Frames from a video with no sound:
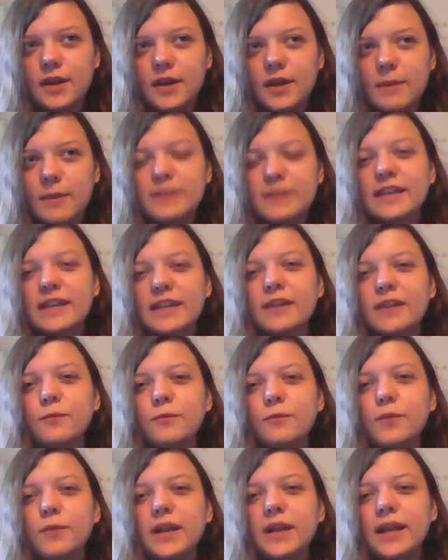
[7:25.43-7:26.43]
Because I can
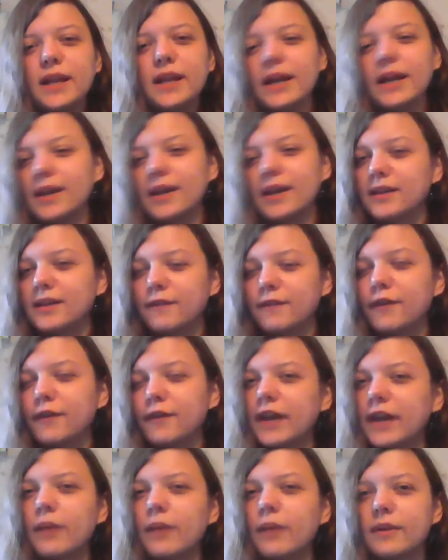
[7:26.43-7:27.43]
really, like,
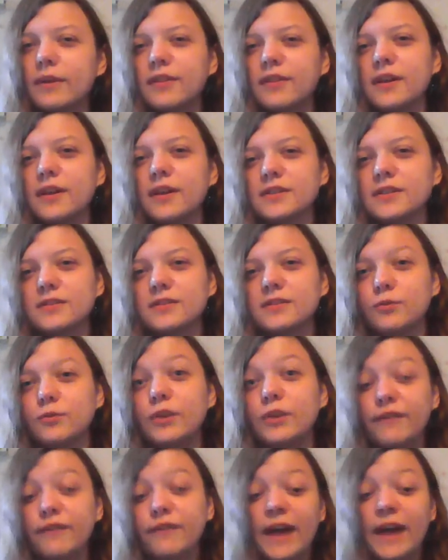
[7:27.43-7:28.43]
forget about things
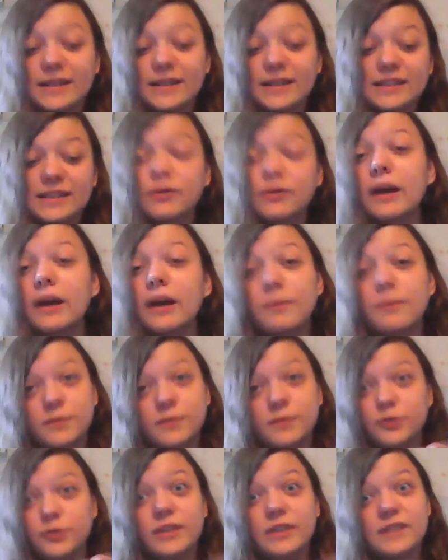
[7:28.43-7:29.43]
really fast. That's why I'm
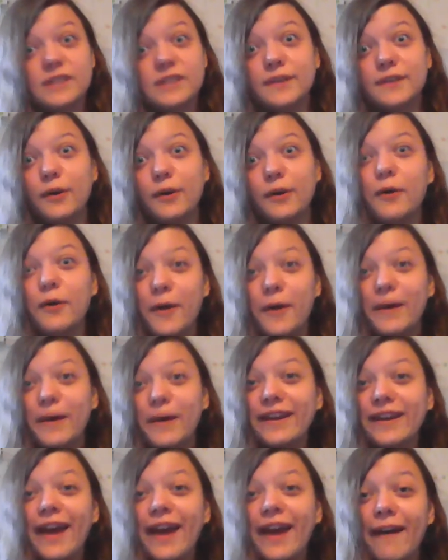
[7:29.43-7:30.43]
doing this video
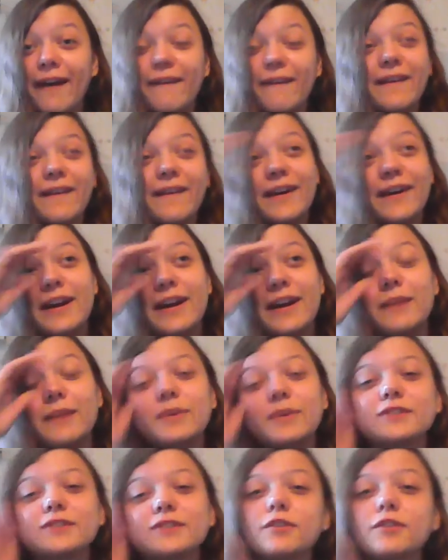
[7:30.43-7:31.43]
right now.
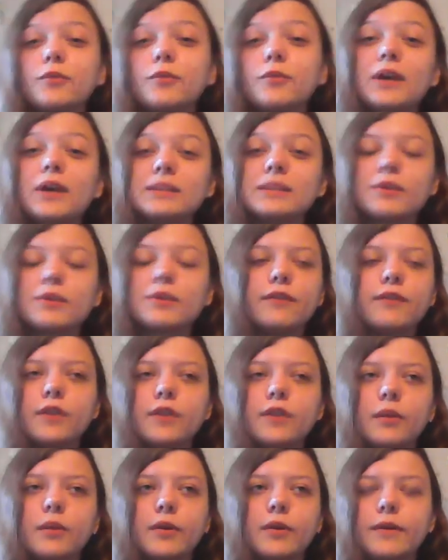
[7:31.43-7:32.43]
Because otherwise I'm gonna
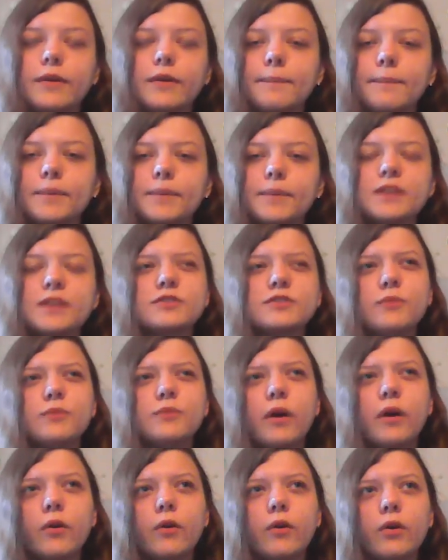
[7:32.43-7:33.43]
forget about it. Because
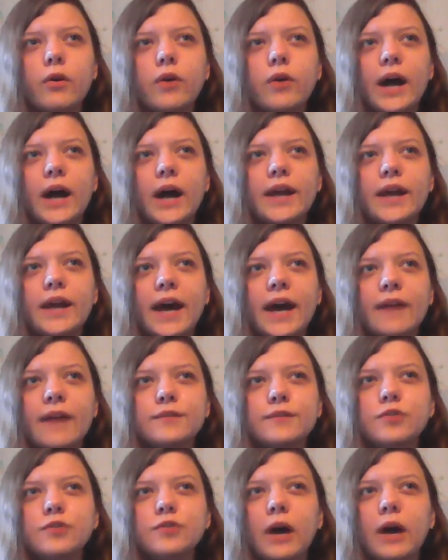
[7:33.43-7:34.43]
tomorrow I have
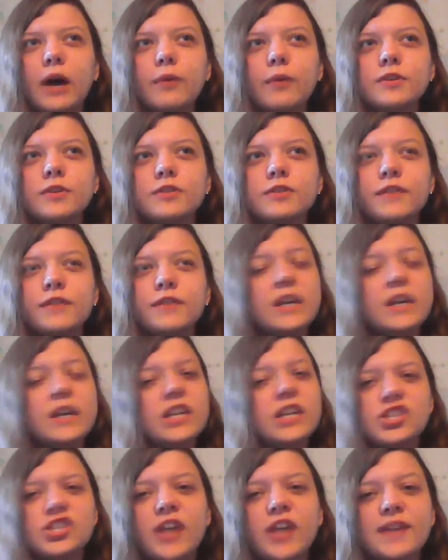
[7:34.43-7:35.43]
2 hours of
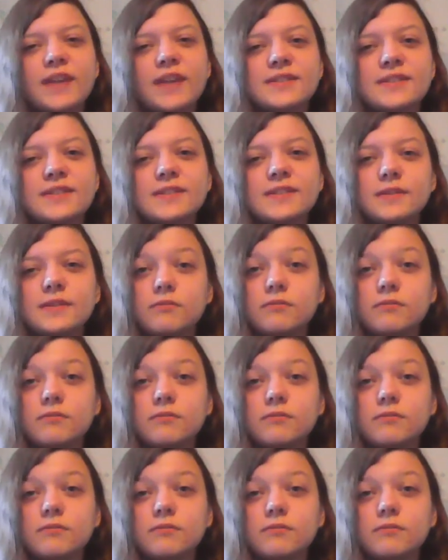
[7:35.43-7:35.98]
English test.